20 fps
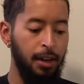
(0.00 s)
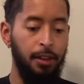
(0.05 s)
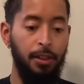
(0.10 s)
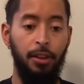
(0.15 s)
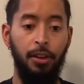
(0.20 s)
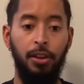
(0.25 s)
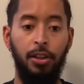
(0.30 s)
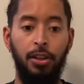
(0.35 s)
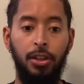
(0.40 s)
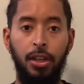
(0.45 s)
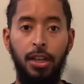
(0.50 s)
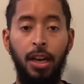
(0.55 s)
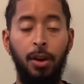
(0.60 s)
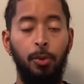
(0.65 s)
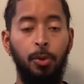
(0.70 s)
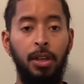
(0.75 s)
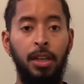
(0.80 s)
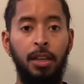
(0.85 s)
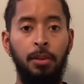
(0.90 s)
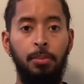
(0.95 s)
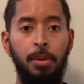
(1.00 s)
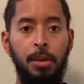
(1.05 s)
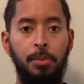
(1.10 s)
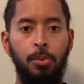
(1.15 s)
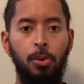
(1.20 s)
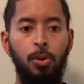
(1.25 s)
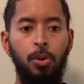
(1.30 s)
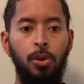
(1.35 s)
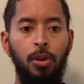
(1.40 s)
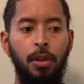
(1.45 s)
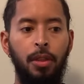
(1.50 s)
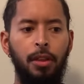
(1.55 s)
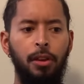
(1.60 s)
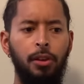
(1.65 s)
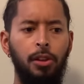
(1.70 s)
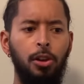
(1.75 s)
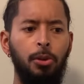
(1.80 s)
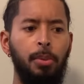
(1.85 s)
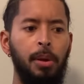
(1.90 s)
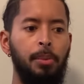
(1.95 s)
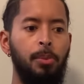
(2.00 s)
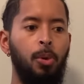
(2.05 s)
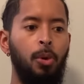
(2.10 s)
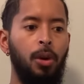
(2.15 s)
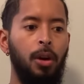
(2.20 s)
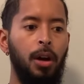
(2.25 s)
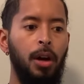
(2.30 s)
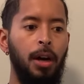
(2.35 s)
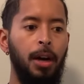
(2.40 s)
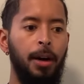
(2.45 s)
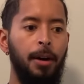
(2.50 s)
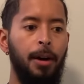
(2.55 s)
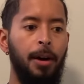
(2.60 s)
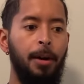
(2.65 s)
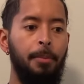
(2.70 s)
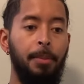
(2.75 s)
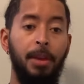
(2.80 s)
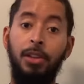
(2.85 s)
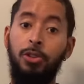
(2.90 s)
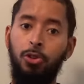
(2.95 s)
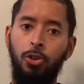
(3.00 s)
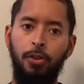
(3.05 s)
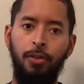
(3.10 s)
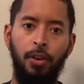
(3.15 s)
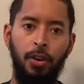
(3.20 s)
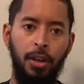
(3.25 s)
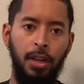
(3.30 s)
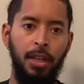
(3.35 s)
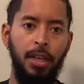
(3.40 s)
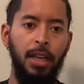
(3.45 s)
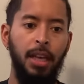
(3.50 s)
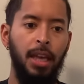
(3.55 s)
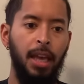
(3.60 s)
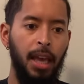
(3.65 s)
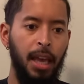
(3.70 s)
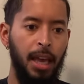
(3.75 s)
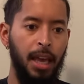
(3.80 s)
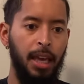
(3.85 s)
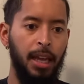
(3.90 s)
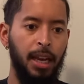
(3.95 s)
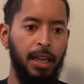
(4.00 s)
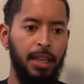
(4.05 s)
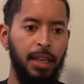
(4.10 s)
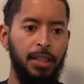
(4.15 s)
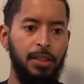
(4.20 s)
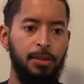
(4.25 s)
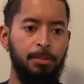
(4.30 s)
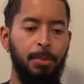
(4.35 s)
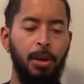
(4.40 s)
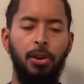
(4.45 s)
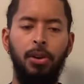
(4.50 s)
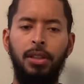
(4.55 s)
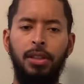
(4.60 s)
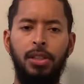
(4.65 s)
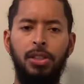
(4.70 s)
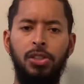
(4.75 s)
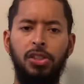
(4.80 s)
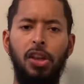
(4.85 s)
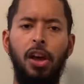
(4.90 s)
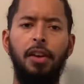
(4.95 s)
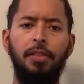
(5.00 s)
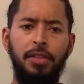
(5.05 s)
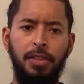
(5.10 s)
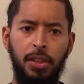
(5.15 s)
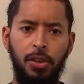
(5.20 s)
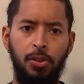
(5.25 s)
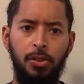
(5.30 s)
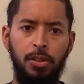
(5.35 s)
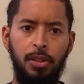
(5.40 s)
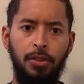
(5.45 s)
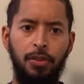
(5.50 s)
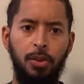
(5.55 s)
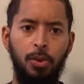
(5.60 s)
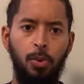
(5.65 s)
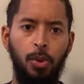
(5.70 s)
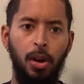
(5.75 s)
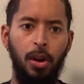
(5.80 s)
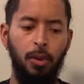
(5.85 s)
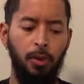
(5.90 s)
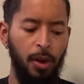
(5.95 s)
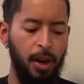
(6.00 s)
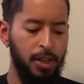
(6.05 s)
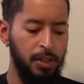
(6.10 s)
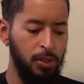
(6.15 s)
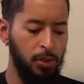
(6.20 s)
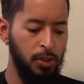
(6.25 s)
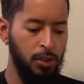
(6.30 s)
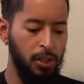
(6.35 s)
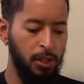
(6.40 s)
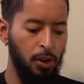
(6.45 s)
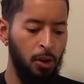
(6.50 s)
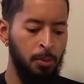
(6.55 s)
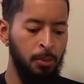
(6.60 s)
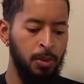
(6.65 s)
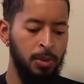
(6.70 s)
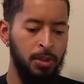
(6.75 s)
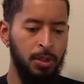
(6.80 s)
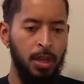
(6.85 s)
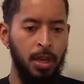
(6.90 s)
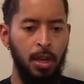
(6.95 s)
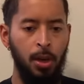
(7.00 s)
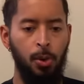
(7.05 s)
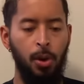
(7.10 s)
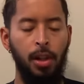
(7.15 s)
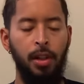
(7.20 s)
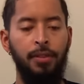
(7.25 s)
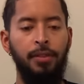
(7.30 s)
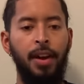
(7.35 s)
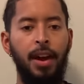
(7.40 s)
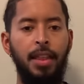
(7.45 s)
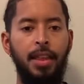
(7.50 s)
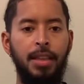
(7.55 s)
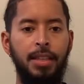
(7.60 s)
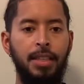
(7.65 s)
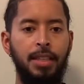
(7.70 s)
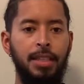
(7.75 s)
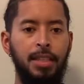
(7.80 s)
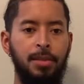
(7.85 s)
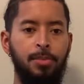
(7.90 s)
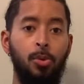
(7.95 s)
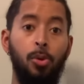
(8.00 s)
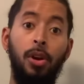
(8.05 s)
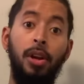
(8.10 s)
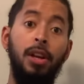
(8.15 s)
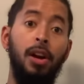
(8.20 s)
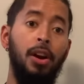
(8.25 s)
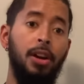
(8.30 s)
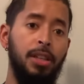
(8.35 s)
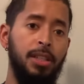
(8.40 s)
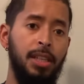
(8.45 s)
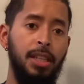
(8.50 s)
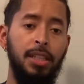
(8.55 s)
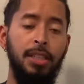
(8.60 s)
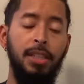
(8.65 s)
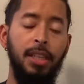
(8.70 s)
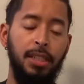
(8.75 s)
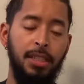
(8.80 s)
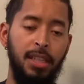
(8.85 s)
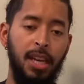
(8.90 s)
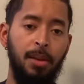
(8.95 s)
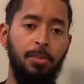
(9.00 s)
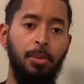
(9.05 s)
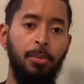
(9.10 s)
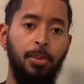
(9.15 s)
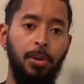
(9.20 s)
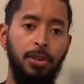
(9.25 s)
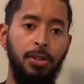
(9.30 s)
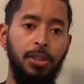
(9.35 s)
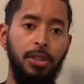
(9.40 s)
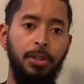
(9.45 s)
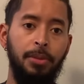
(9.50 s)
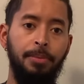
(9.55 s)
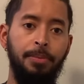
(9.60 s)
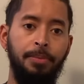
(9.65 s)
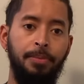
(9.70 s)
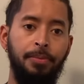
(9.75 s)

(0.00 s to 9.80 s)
They're good at reading people. They're a little bit more introverted, and I guess better at the soft skills, if you will, right? So you could almost qualify this as a more artistic type of person.